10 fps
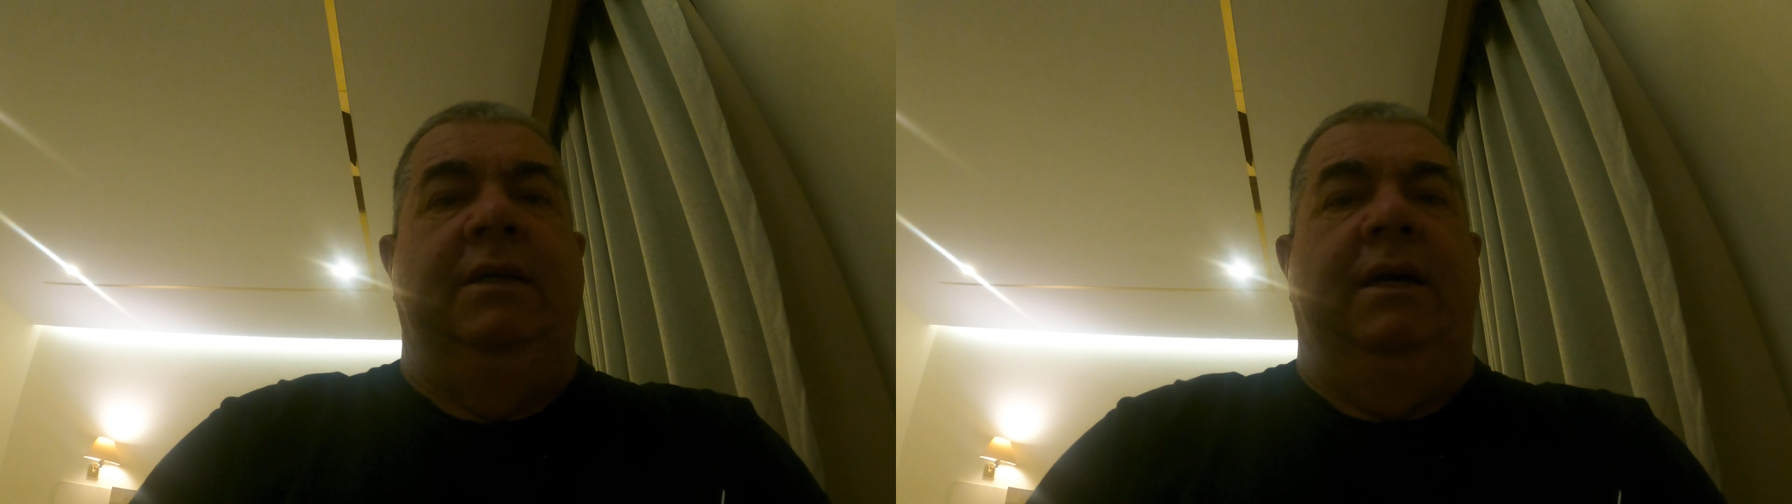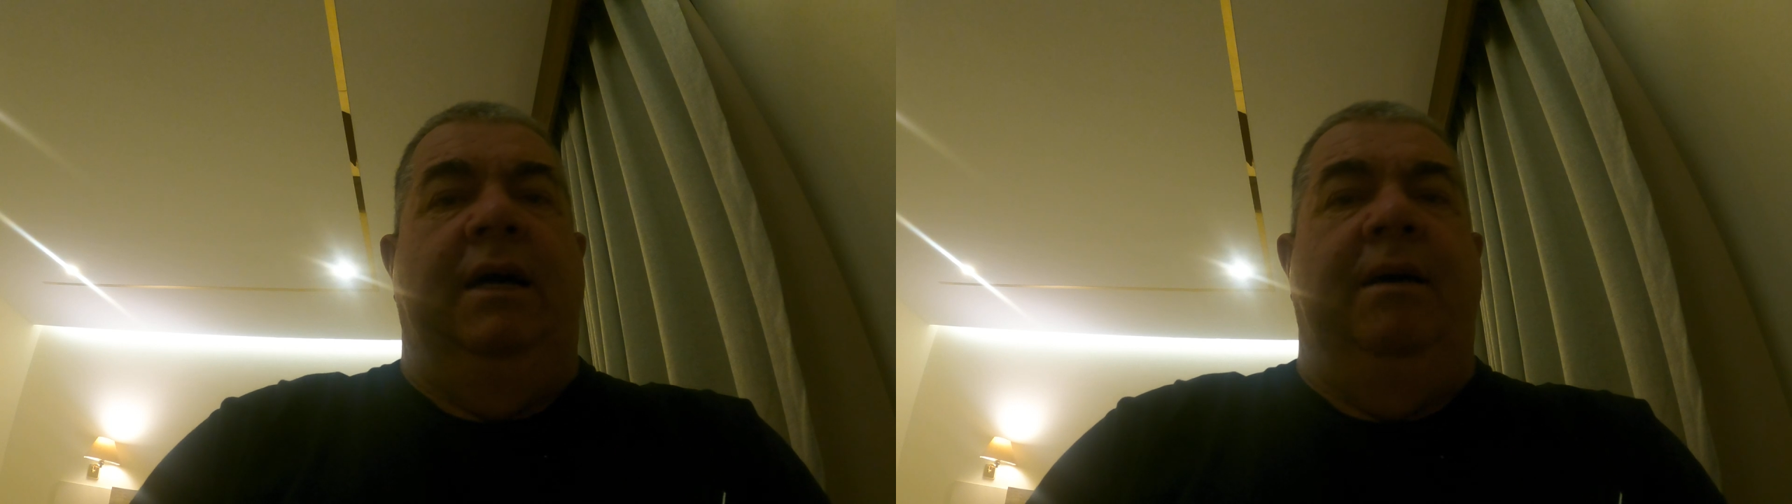
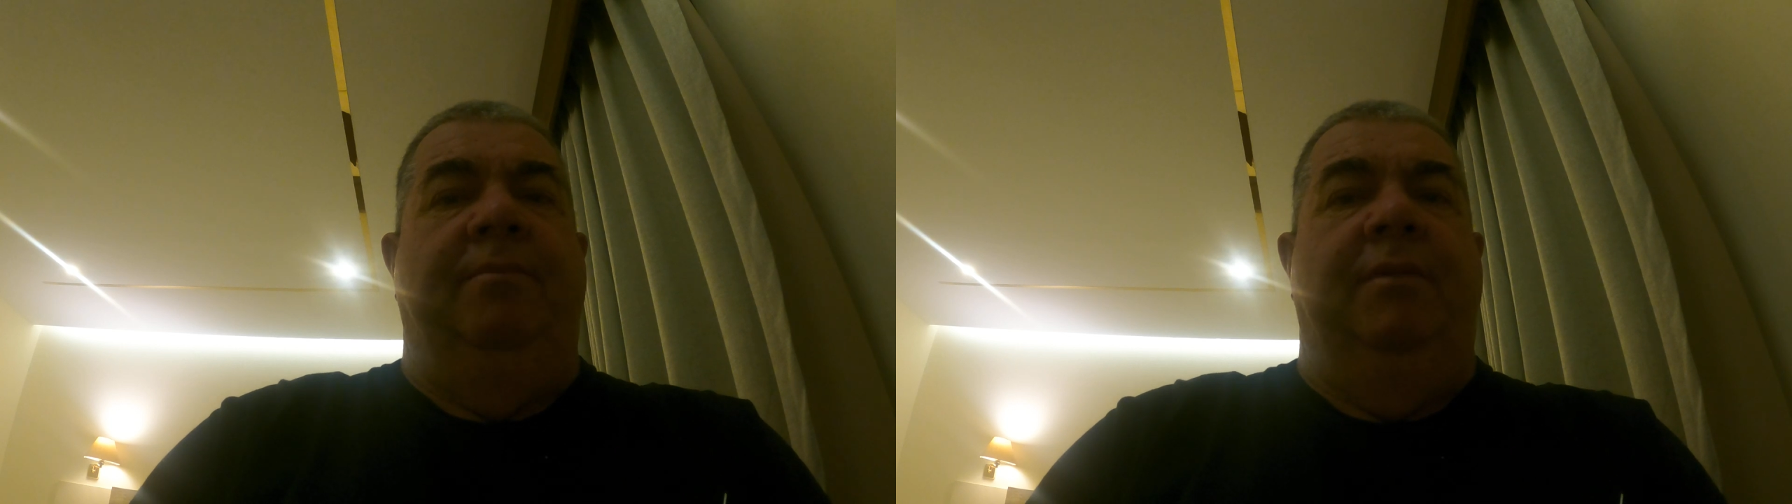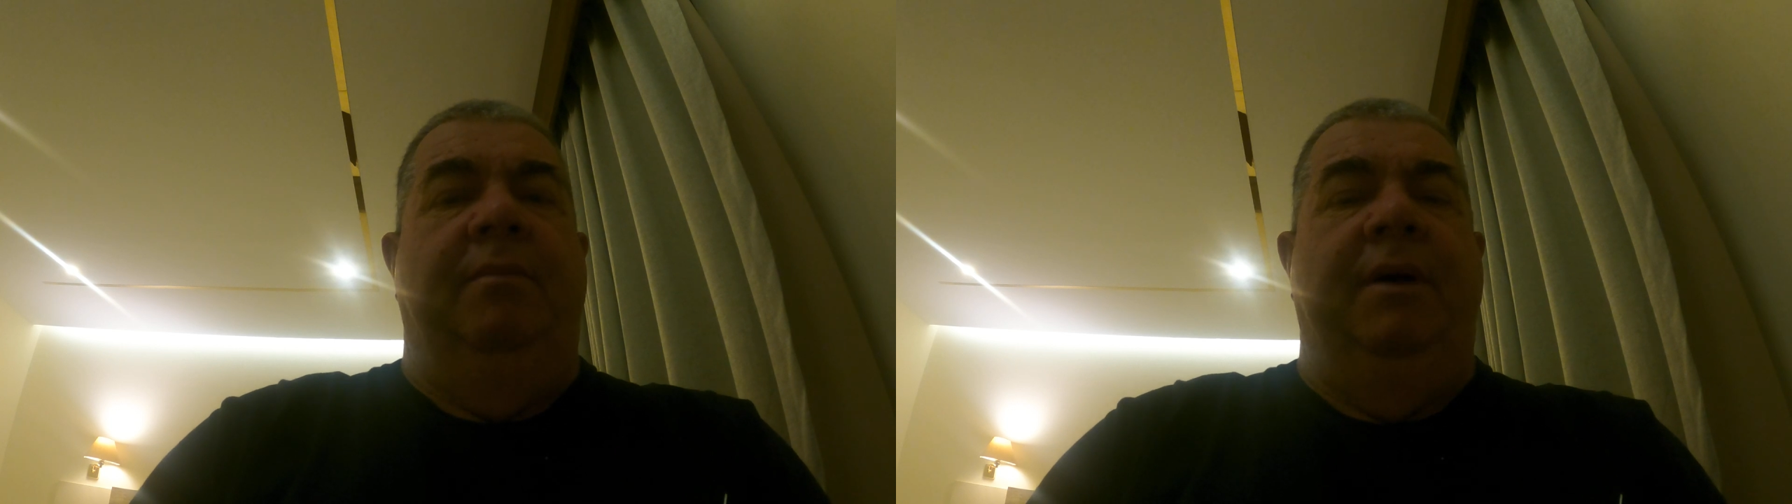
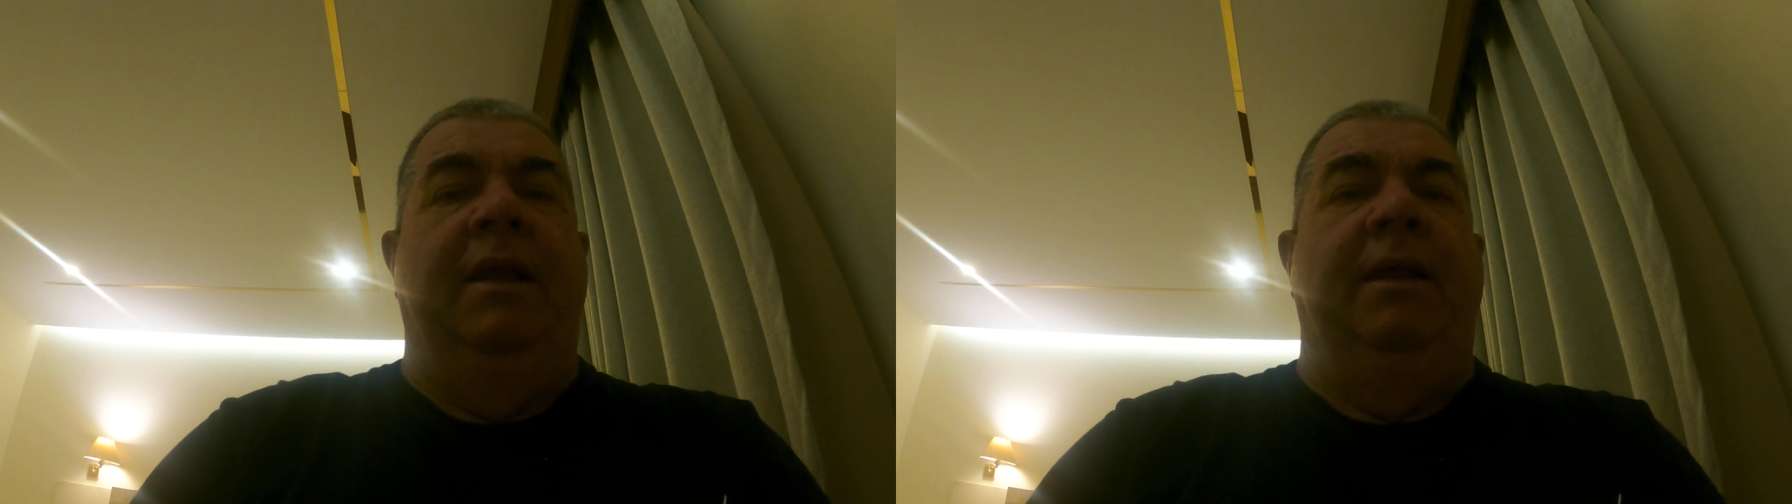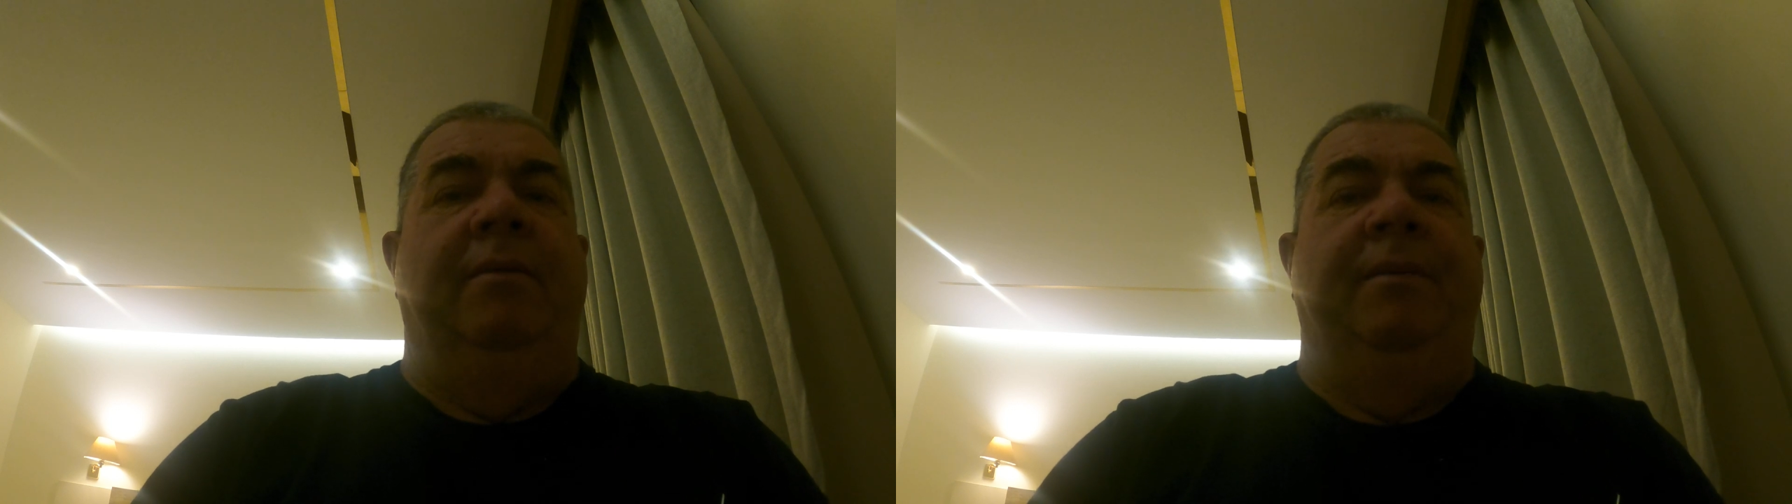
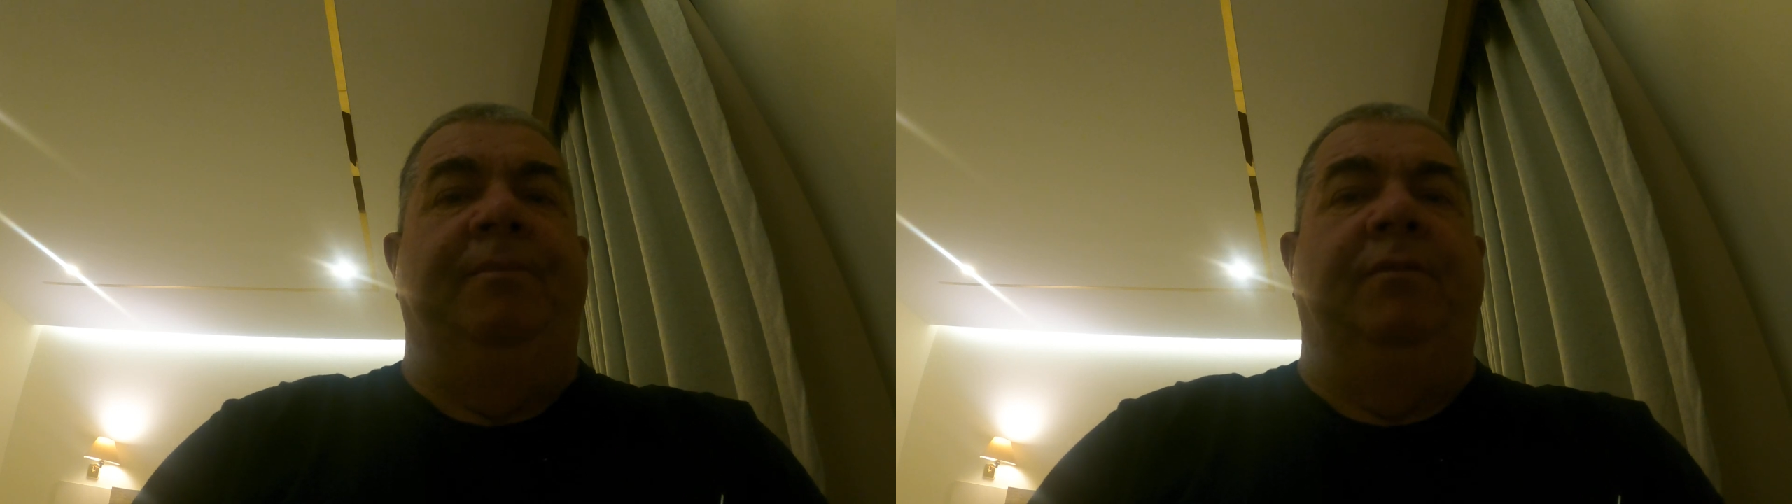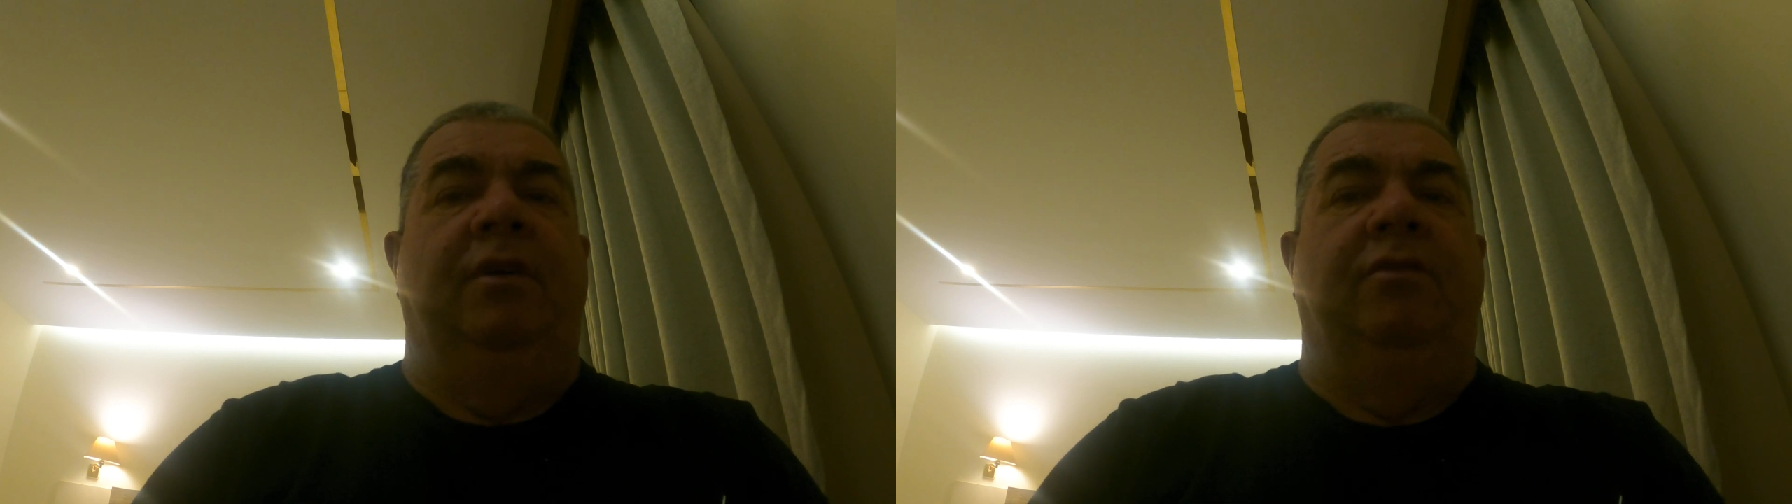But anyway,
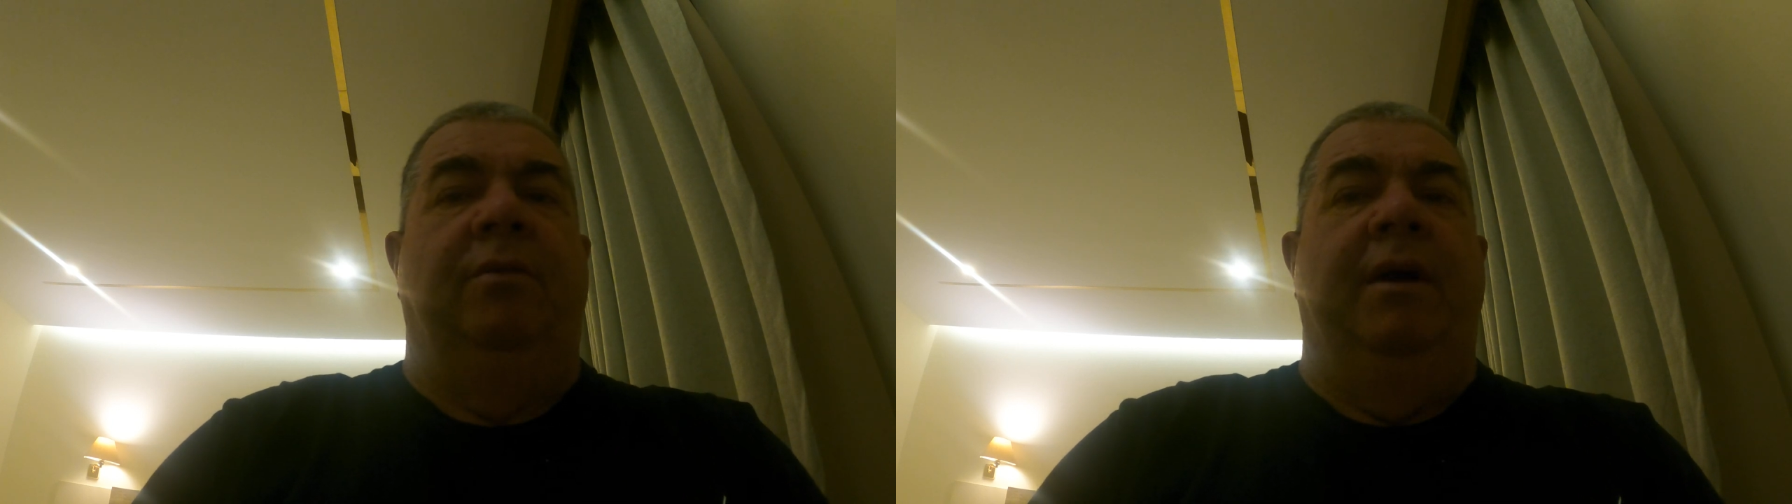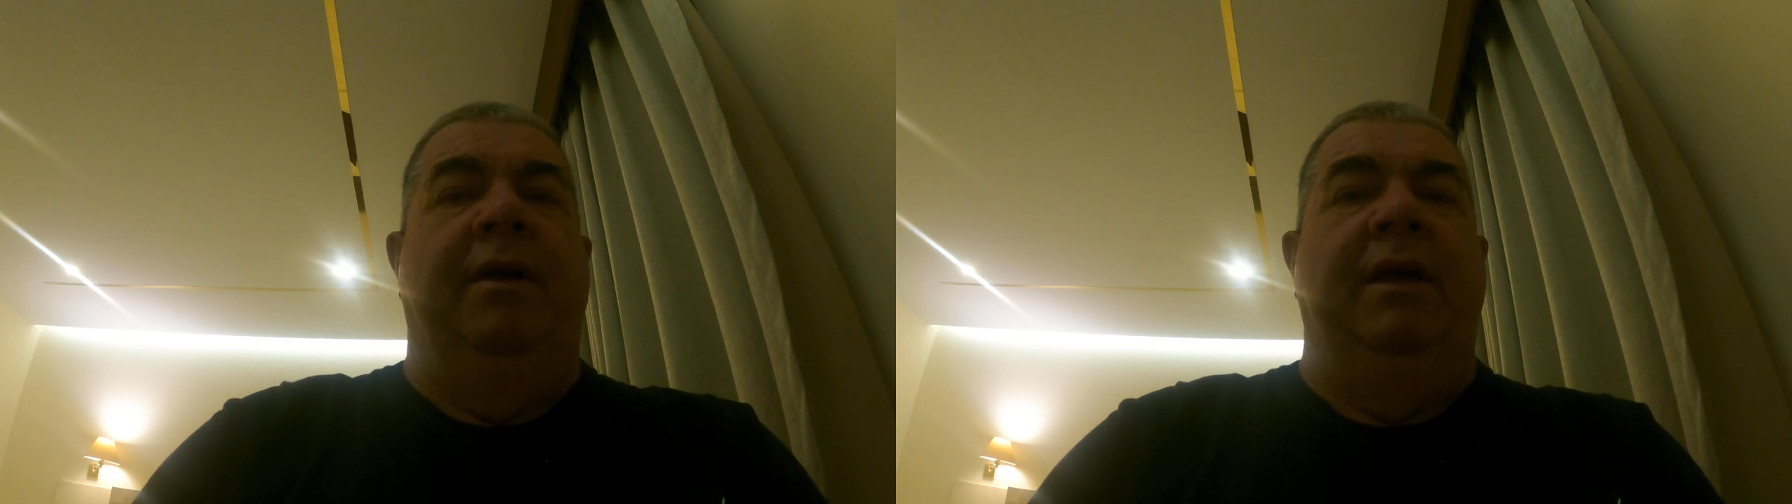not to
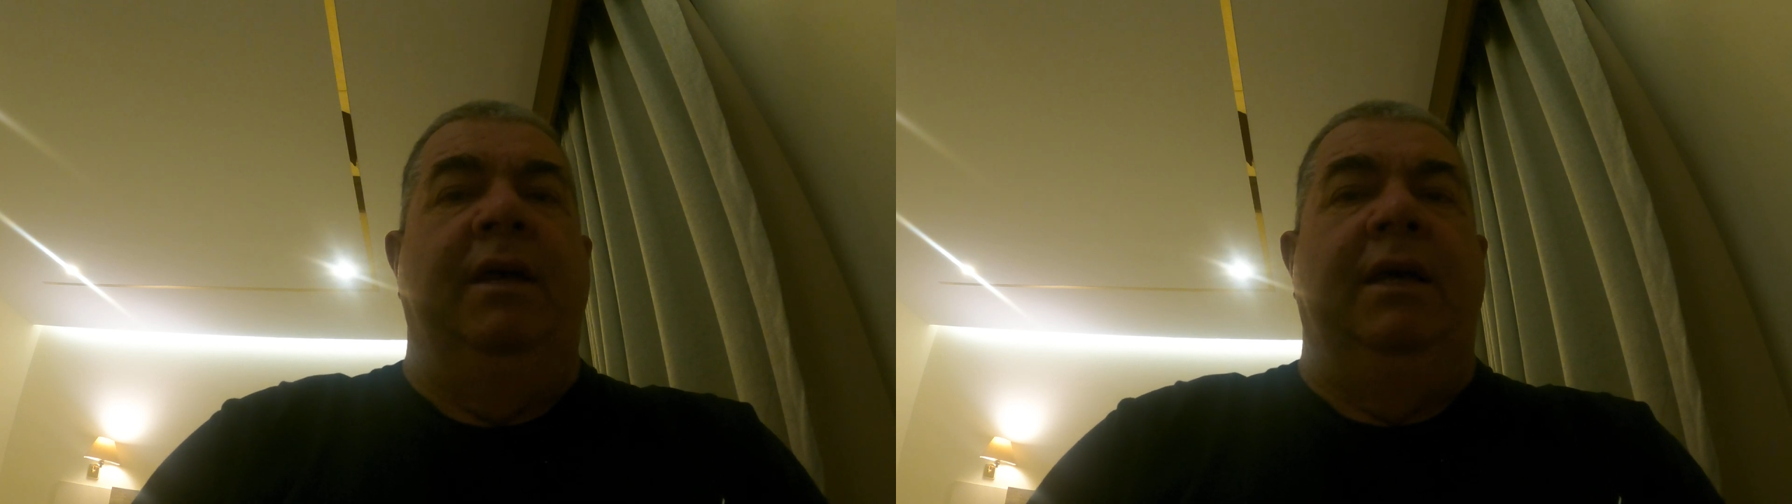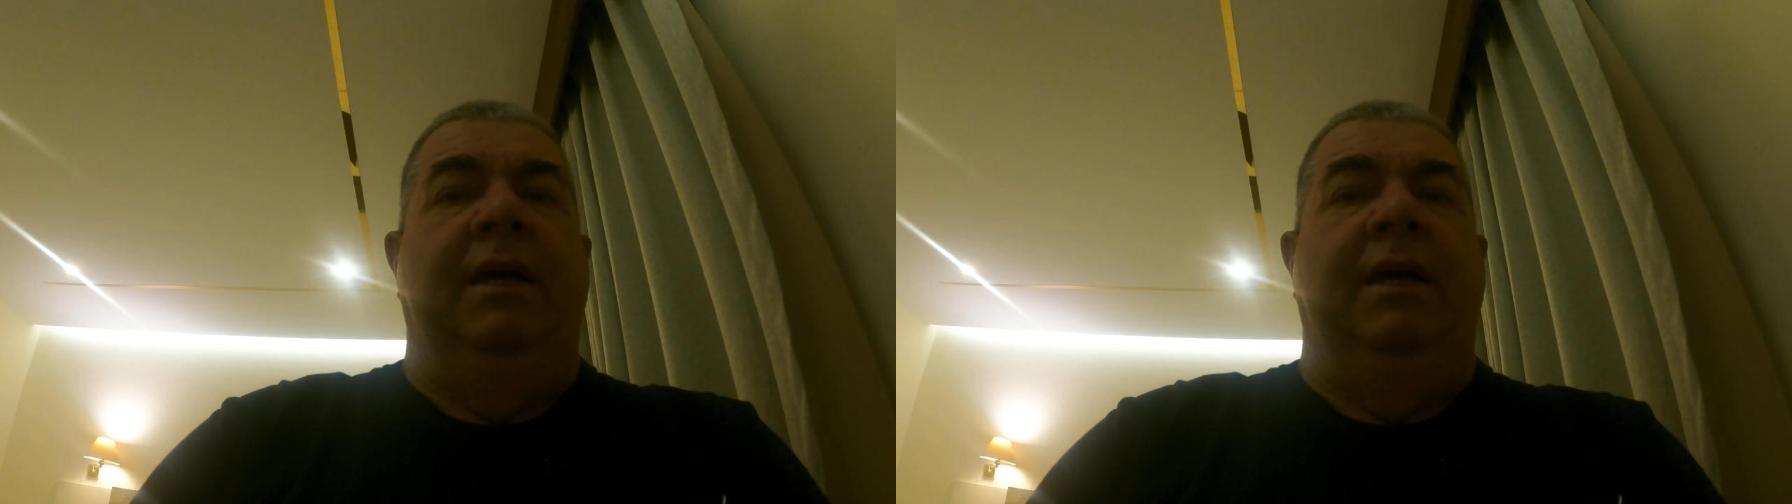worry.